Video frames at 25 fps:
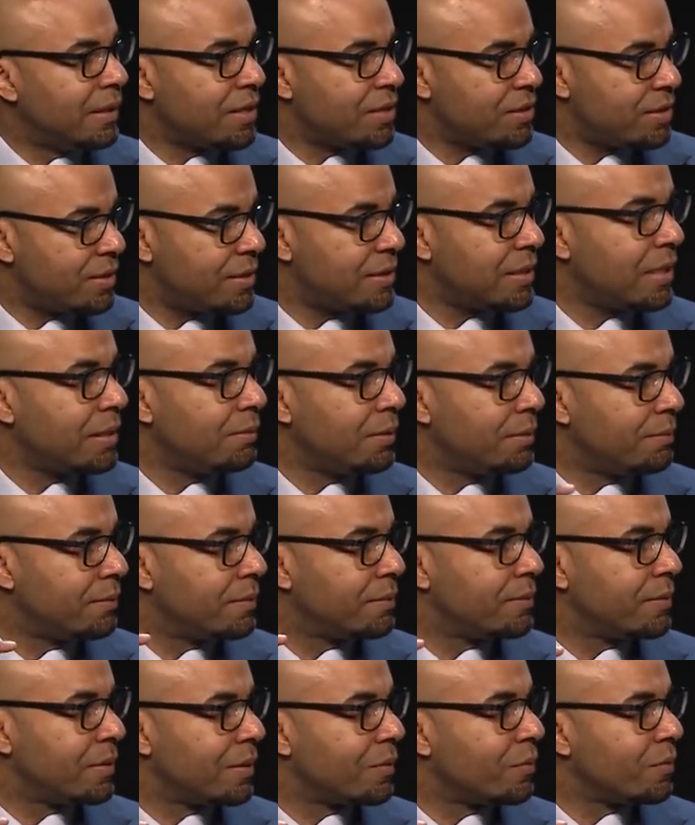This is the time
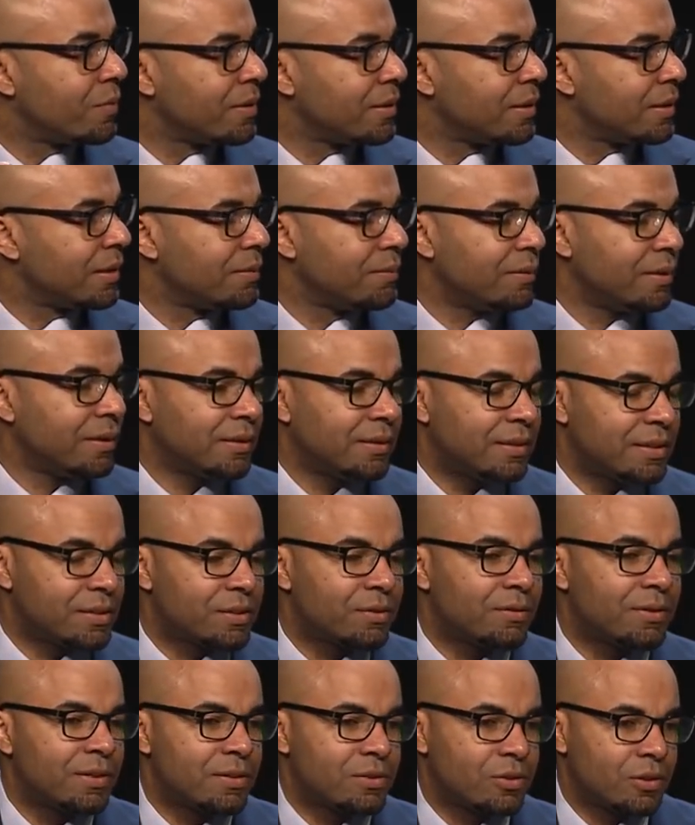limit, but a word limit. There's
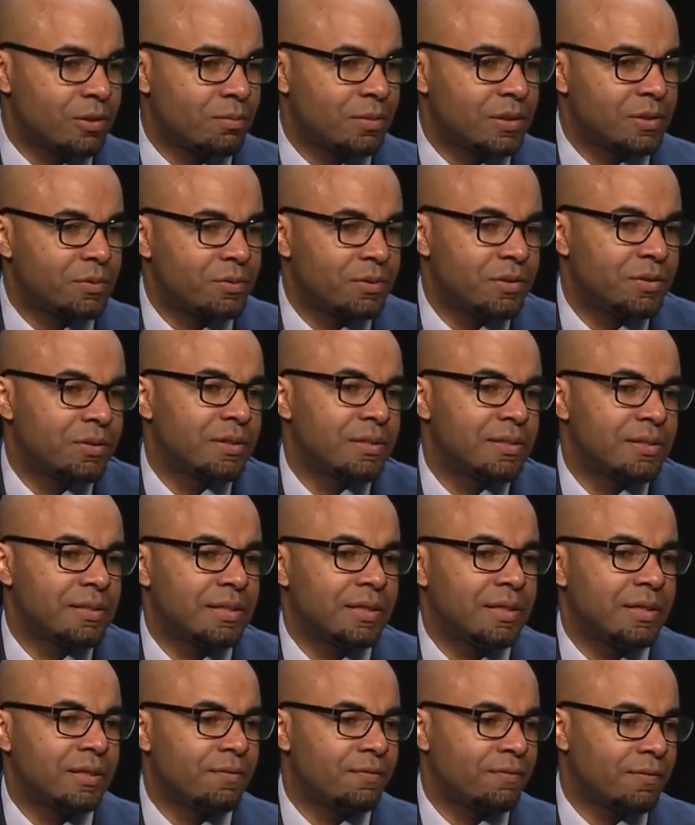only so much you can
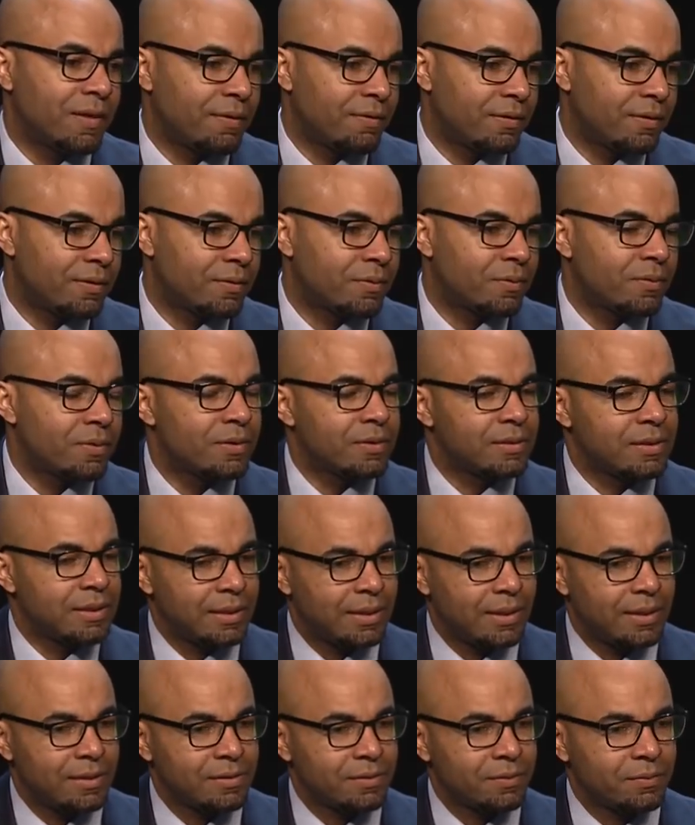say in 500 words,
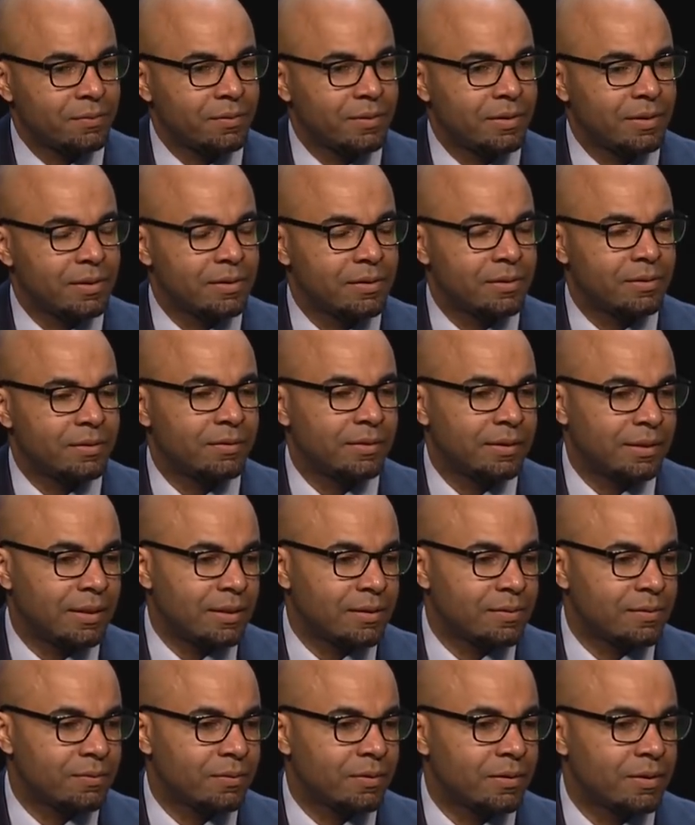1,000 words,
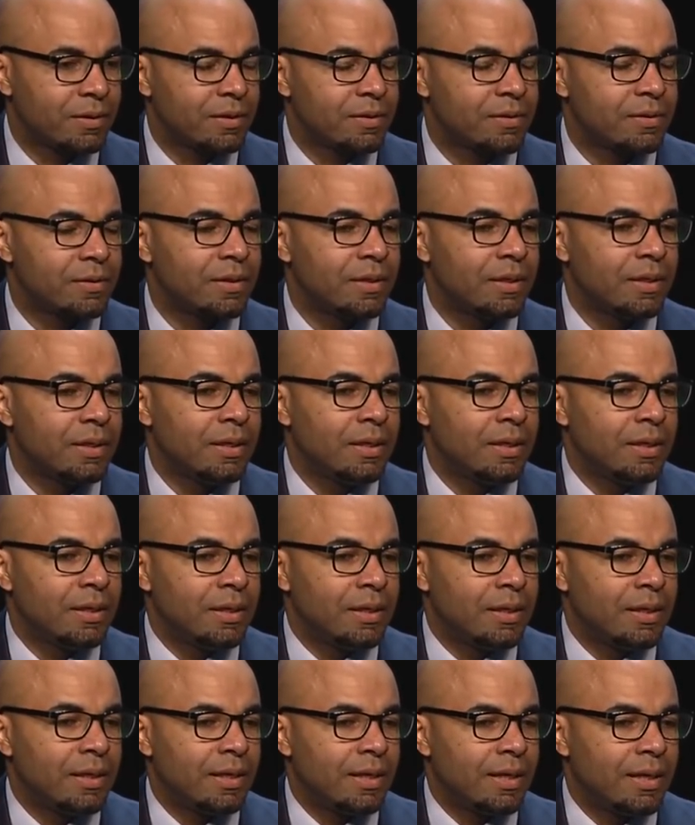3,000 words.
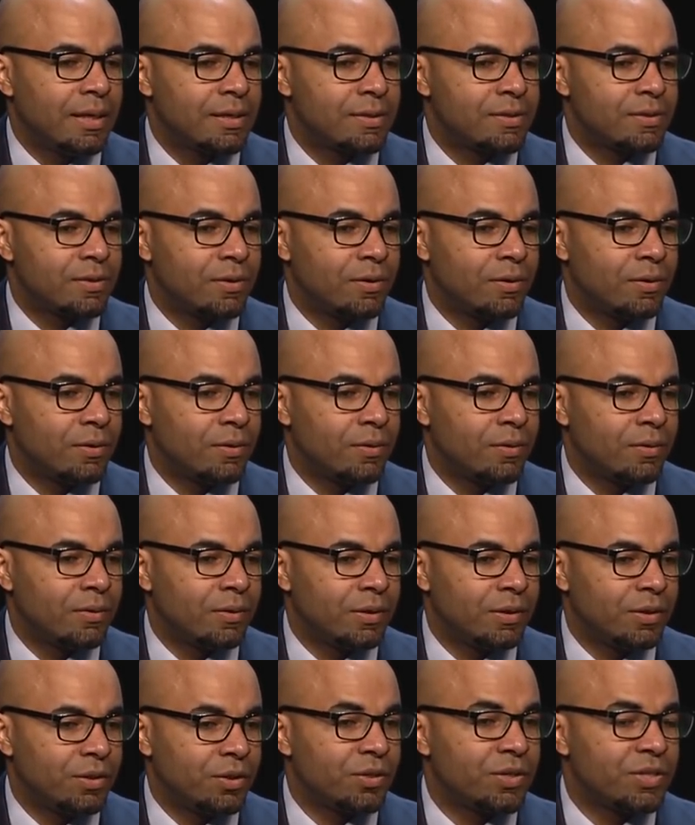So
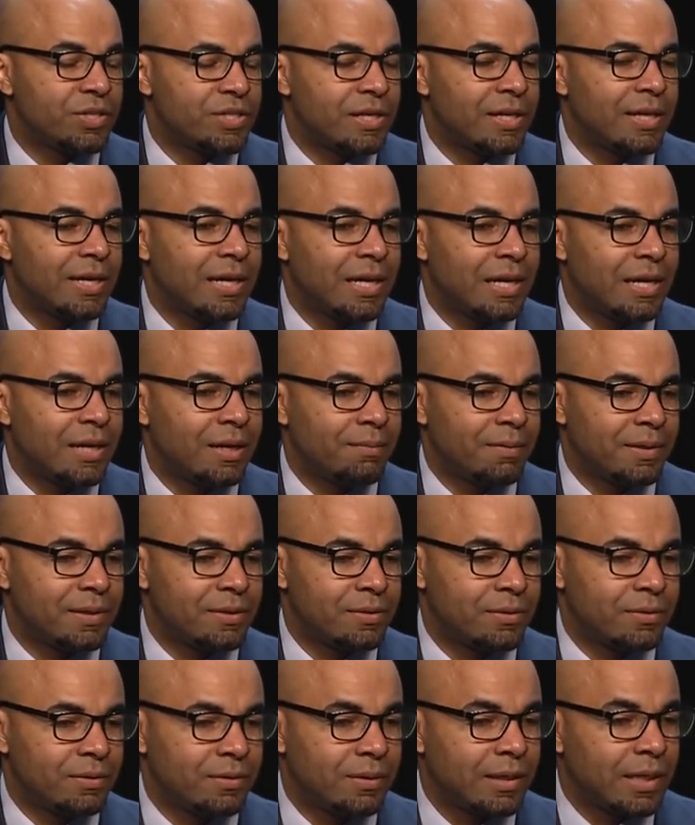your job is
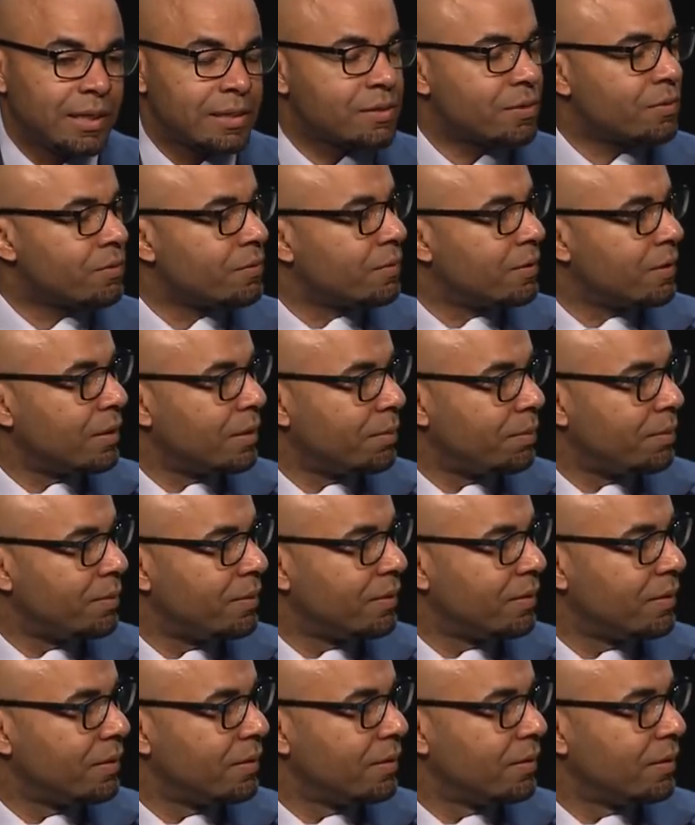to not screw up
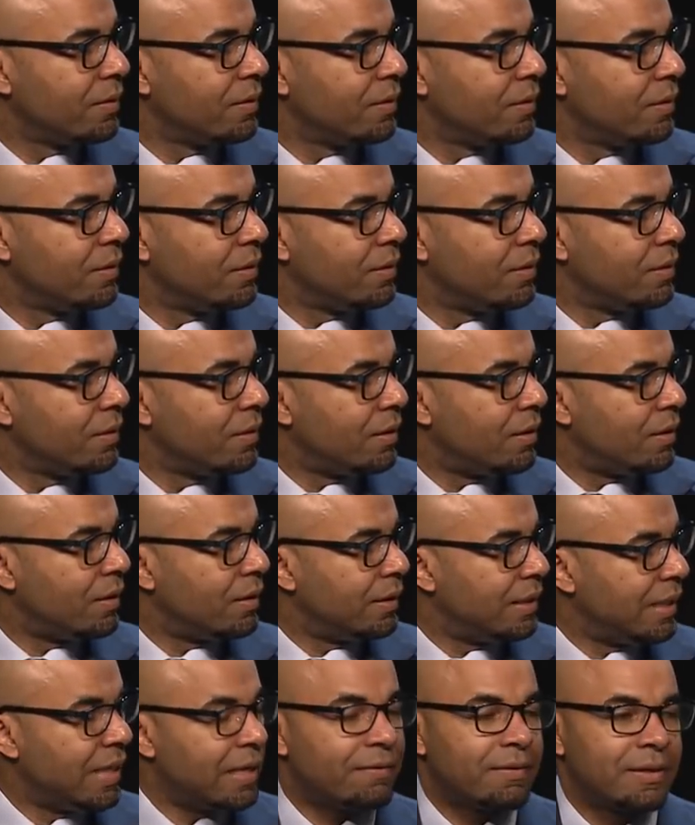on
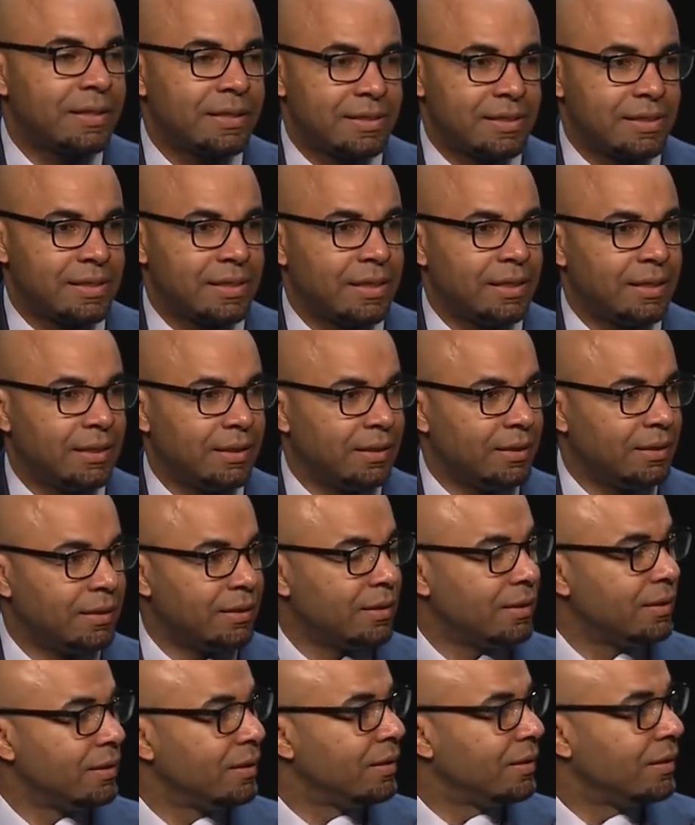the evidence side,
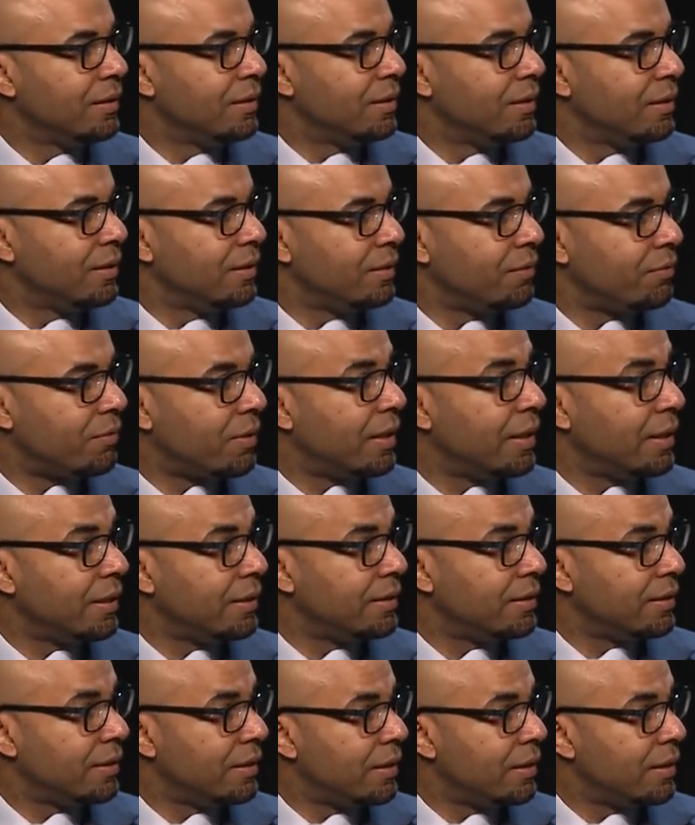right?